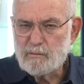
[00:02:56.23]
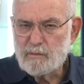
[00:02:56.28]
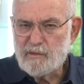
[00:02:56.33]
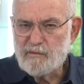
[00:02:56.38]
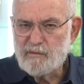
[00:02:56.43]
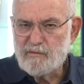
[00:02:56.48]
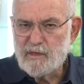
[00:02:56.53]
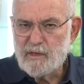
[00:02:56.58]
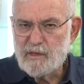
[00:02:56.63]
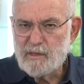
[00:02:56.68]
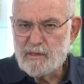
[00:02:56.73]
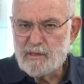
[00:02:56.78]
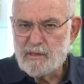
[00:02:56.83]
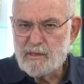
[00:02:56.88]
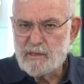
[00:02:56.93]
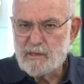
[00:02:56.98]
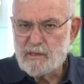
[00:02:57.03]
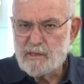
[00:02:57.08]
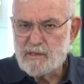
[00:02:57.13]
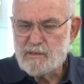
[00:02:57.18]
defend
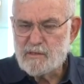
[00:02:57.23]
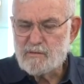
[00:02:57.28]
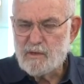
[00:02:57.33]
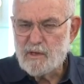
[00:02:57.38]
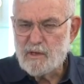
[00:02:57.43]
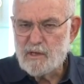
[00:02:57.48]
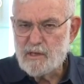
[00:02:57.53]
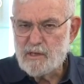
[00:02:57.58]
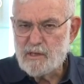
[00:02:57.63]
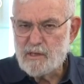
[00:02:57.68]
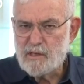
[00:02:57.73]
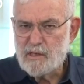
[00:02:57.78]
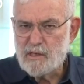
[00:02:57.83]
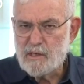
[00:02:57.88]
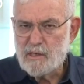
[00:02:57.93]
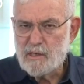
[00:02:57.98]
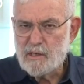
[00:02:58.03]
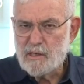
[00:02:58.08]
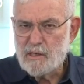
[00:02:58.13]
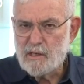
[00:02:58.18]
the Israeli uh,
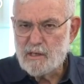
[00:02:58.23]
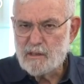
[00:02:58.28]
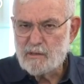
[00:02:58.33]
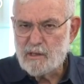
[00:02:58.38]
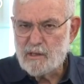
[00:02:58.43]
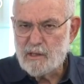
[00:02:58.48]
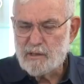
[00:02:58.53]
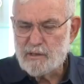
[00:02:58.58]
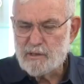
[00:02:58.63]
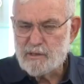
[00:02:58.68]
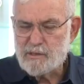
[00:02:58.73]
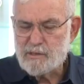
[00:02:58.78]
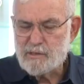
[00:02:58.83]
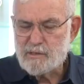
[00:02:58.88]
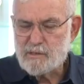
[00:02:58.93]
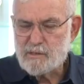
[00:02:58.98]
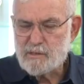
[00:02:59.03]
uh, targets.